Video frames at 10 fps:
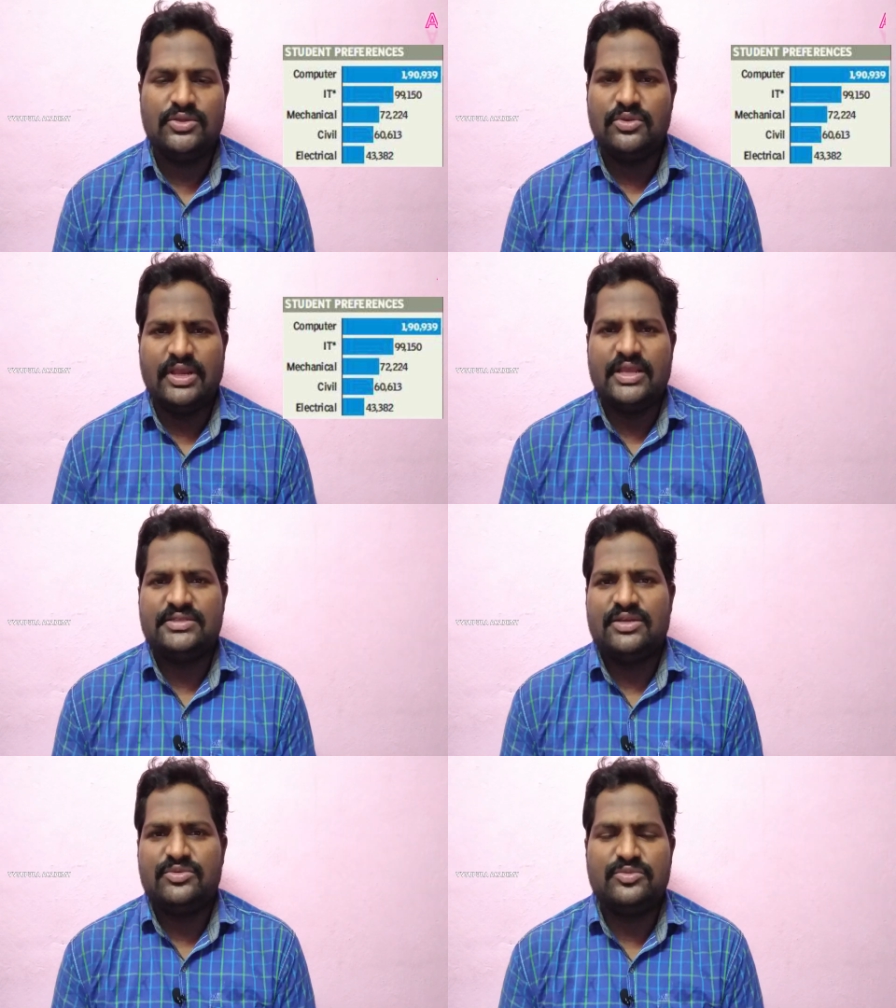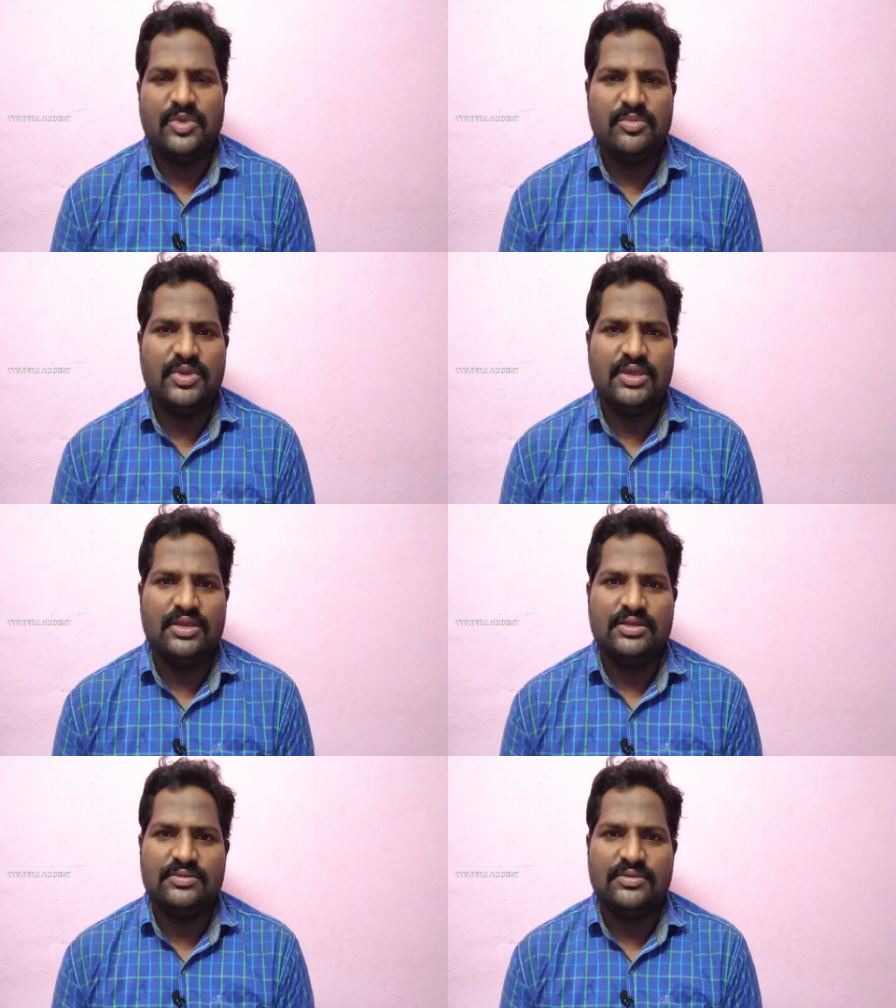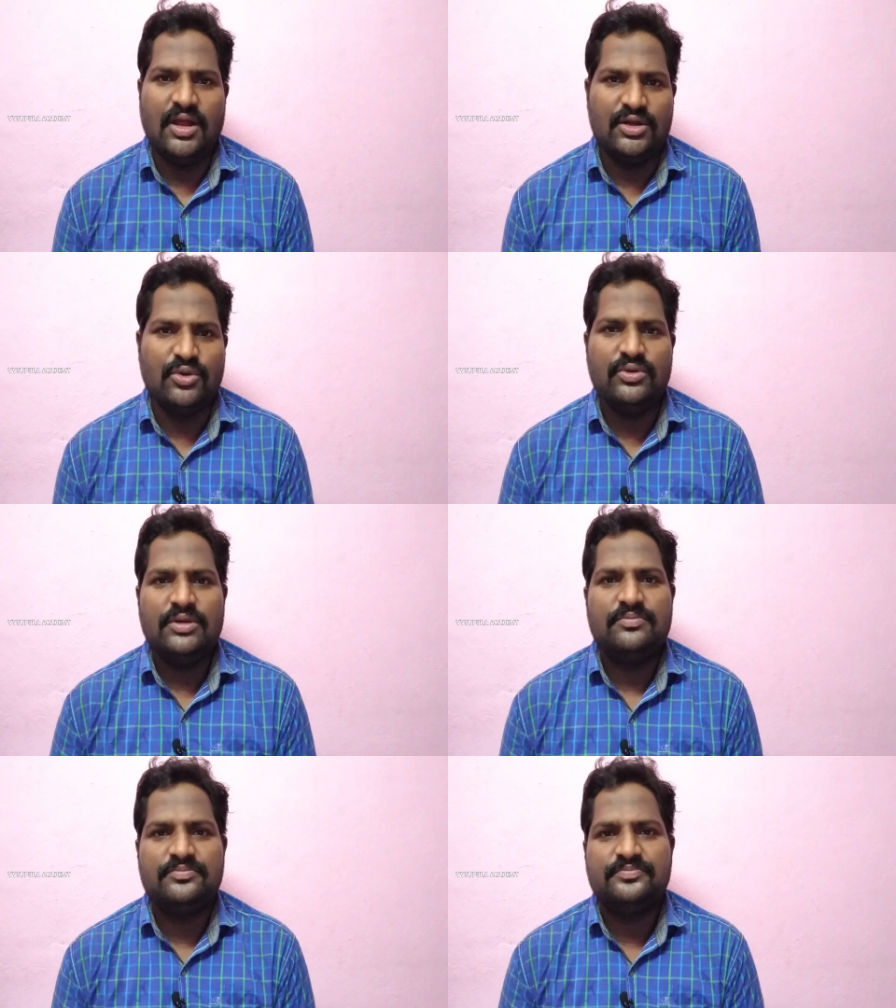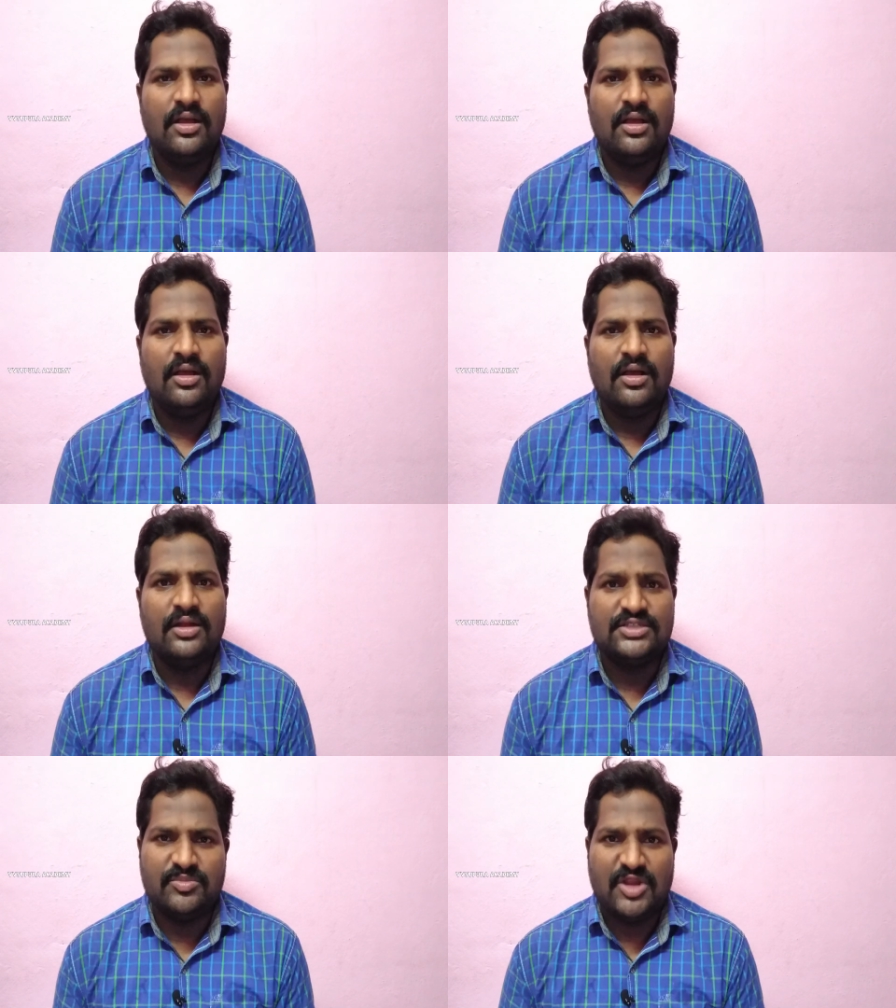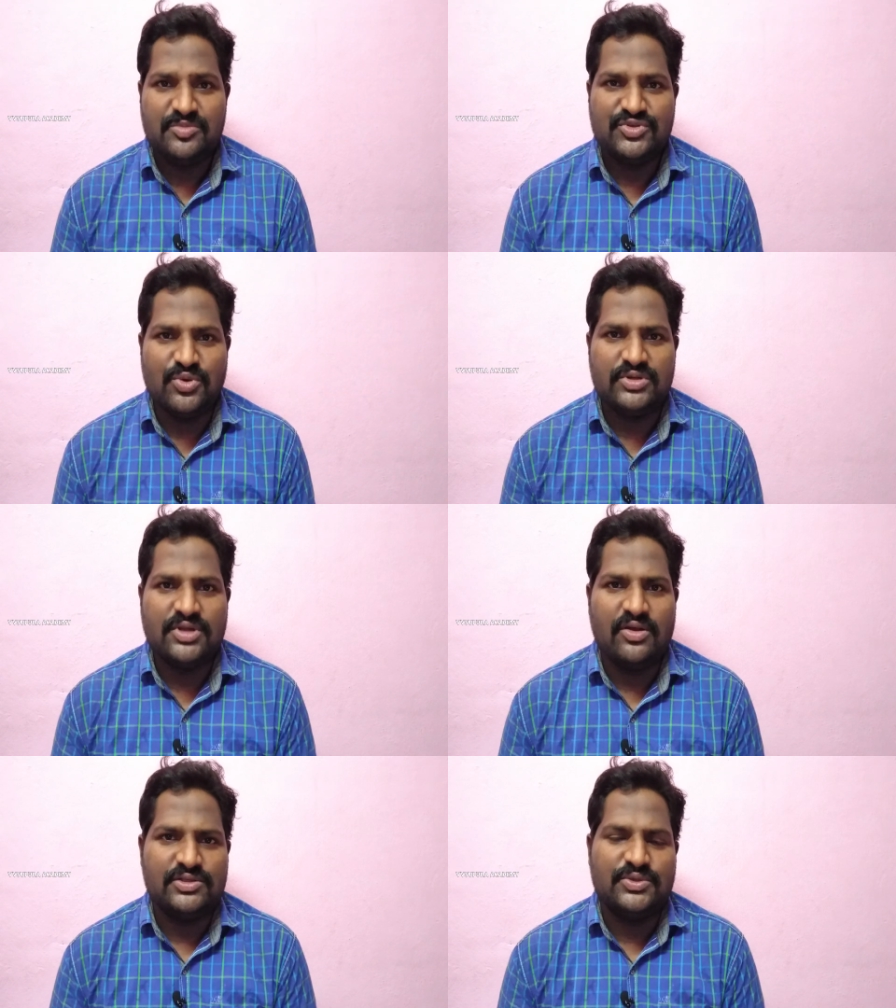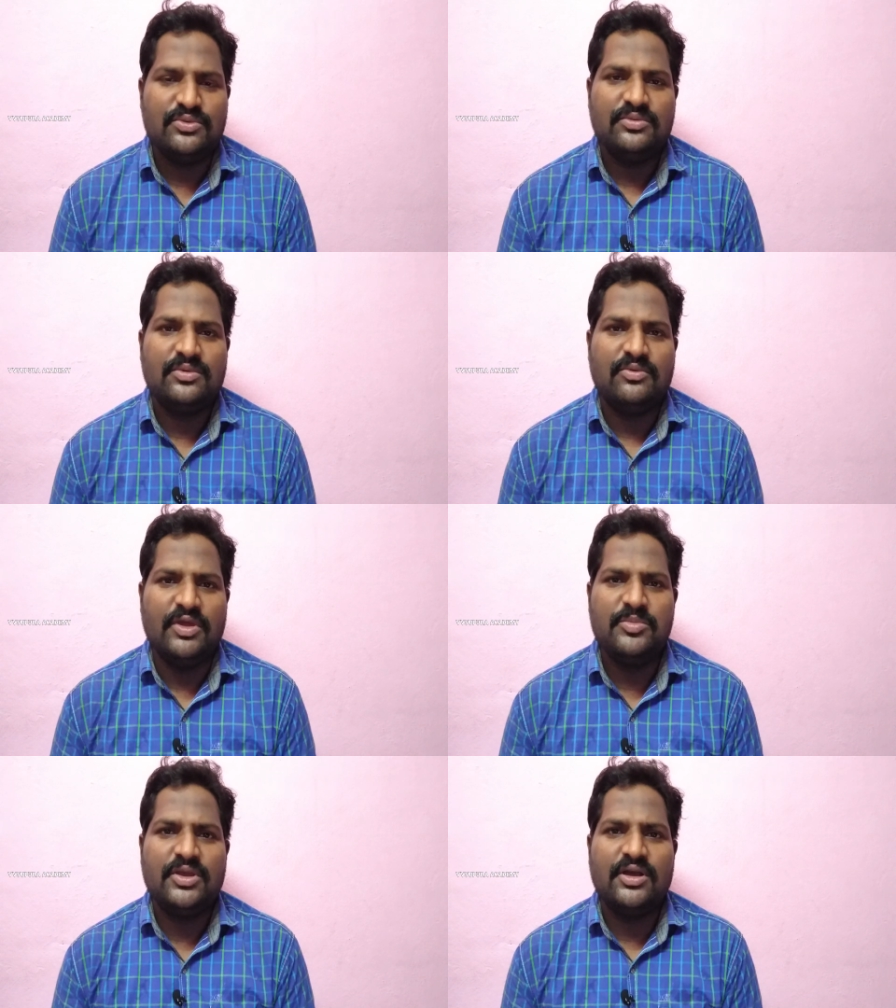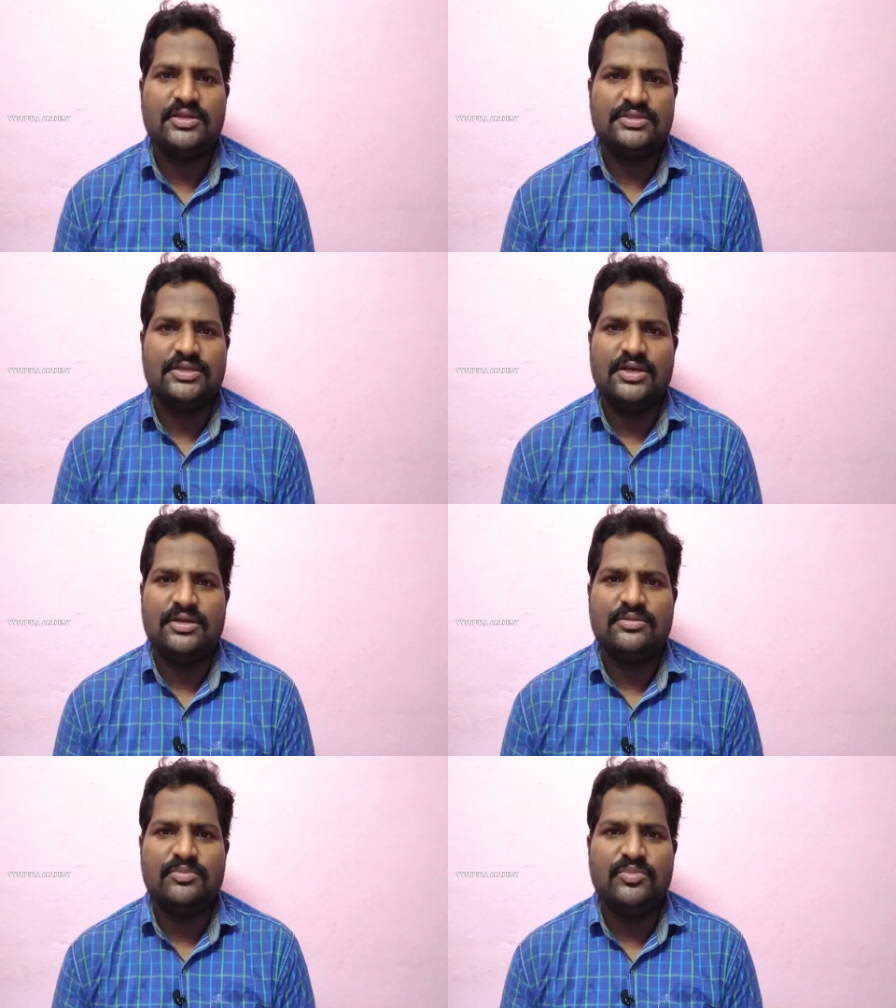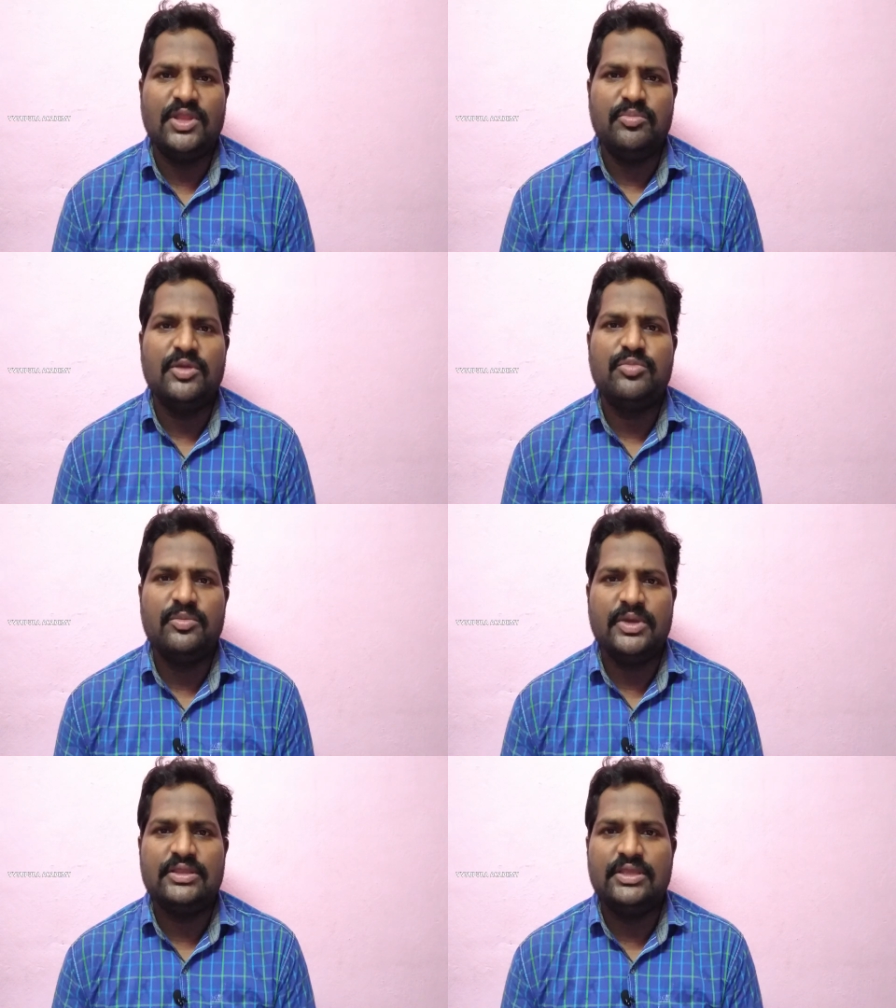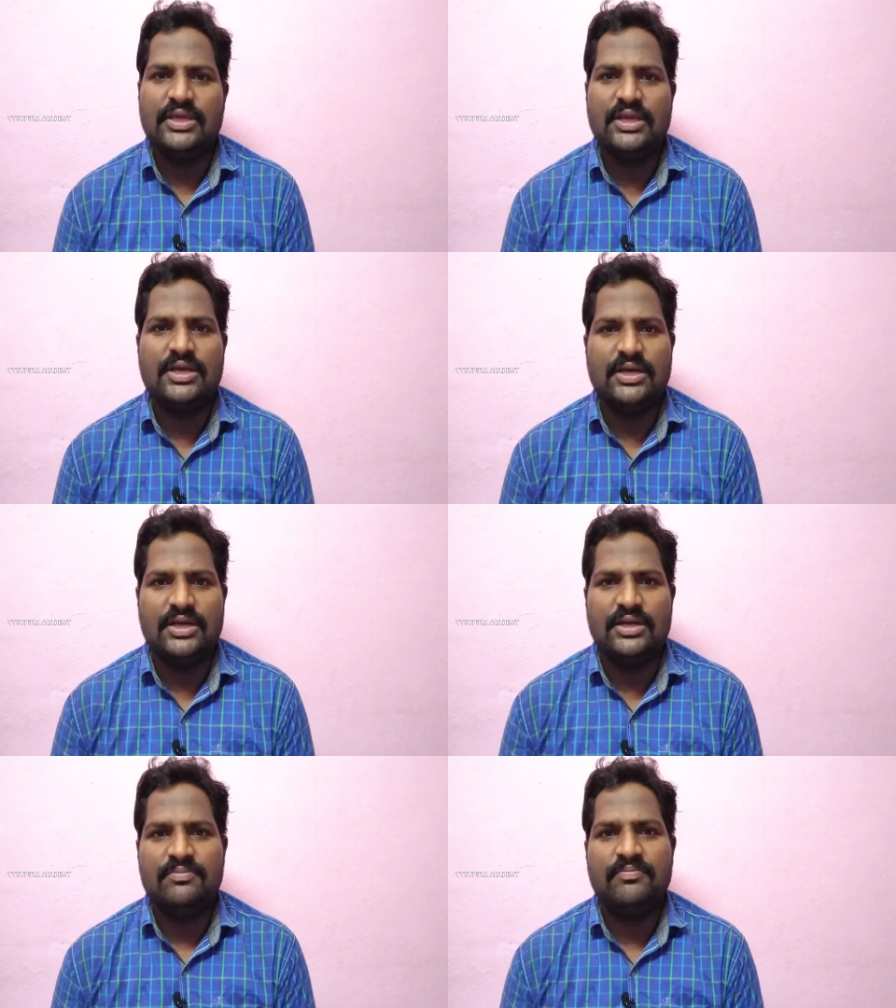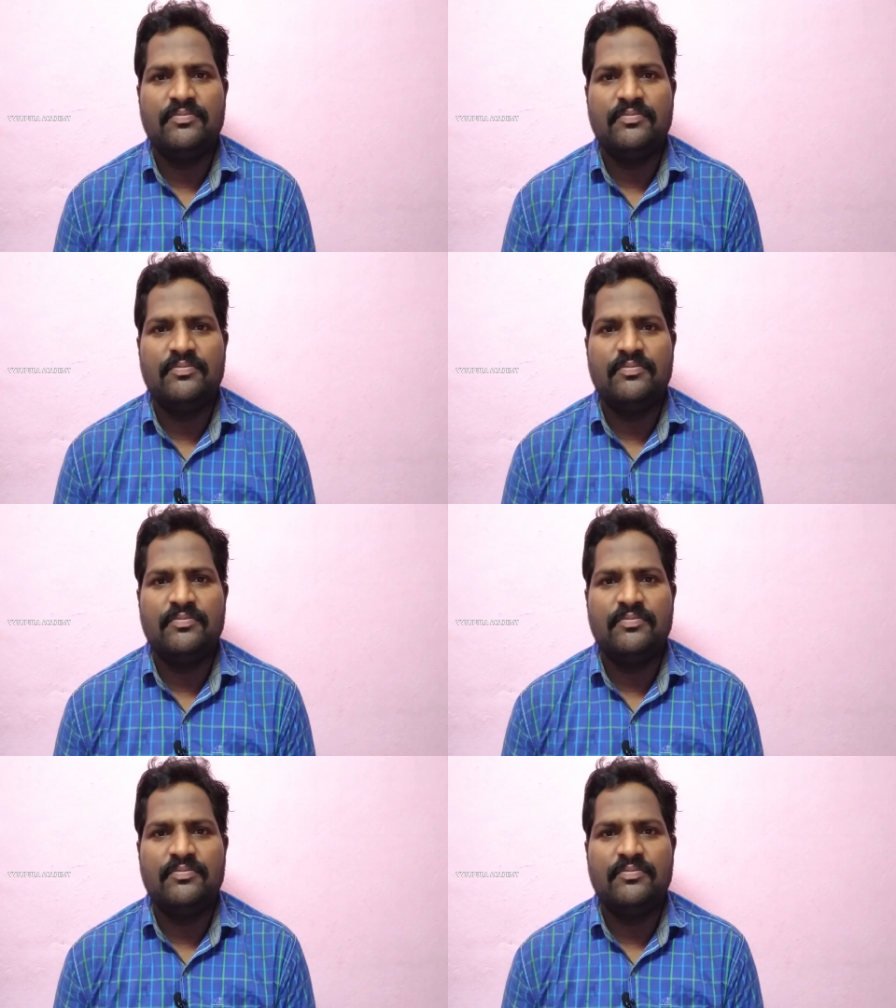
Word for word: So the reasons may be unknown and sometimes known also. Why? Because uh, the people may think uh,